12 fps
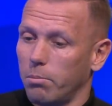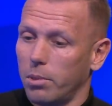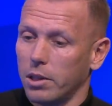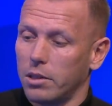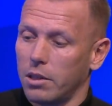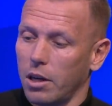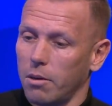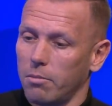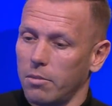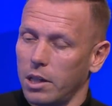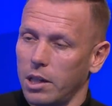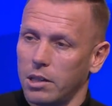But
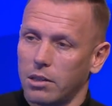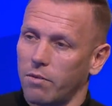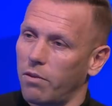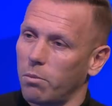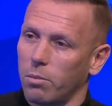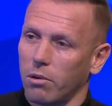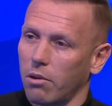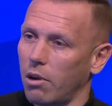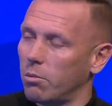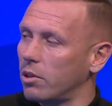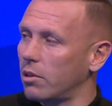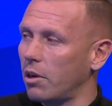um, these football clubs are